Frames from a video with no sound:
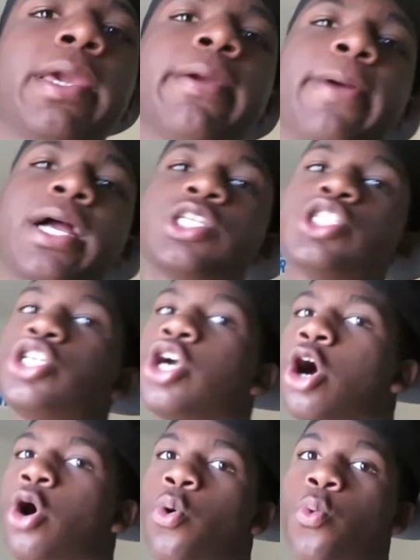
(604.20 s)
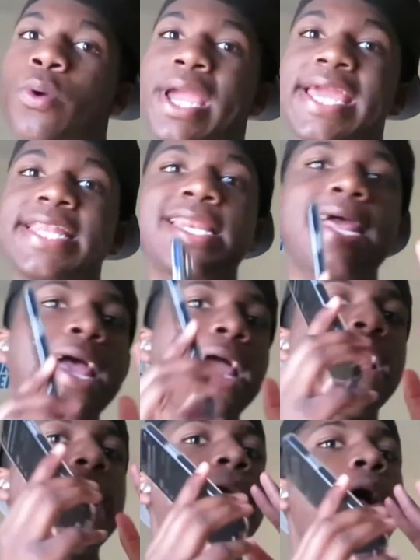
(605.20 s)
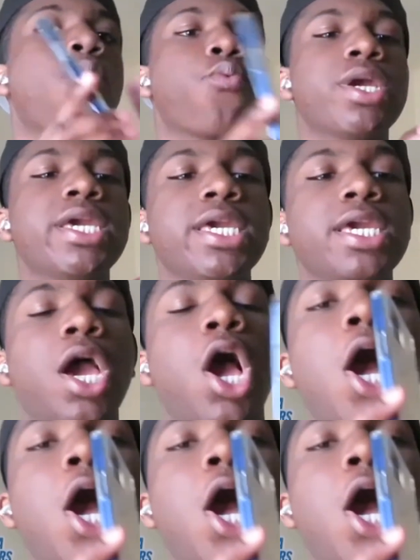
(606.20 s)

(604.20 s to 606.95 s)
get back to y'all when we